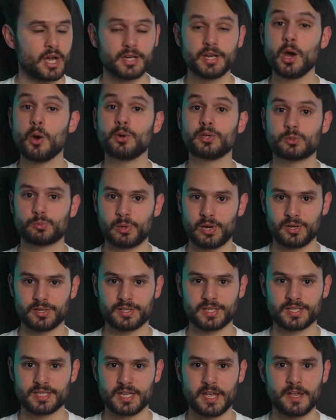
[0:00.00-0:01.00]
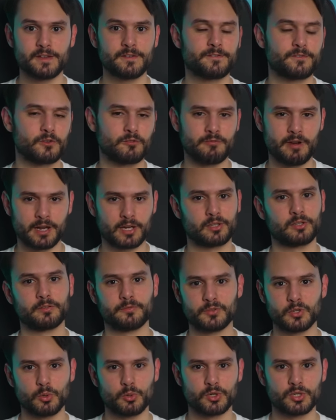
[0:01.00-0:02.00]
I know is weird to say for regular
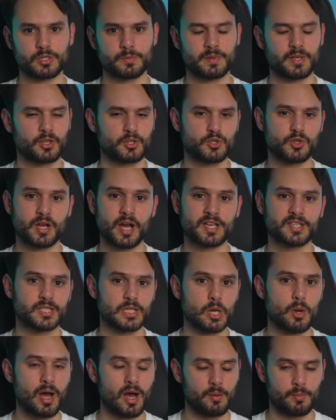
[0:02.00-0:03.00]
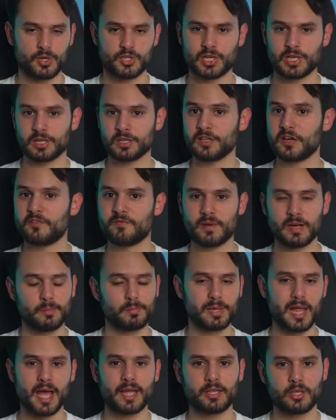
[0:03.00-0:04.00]
viewers because you guys know how much I love my
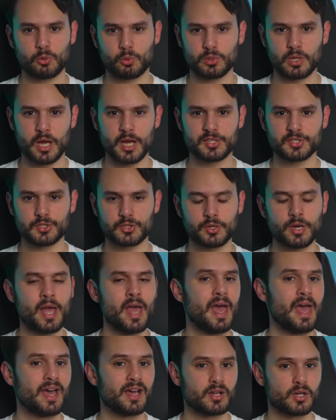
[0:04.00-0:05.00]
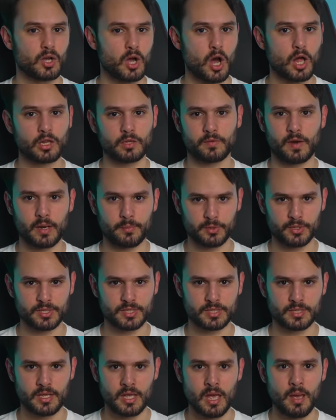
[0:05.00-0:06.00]
black equalizer and color
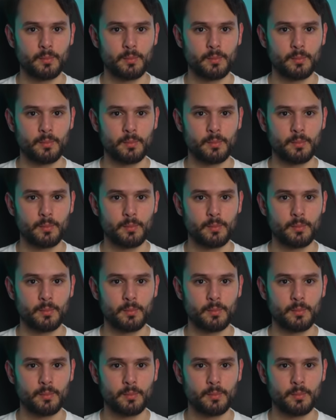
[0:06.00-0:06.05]
vibrance,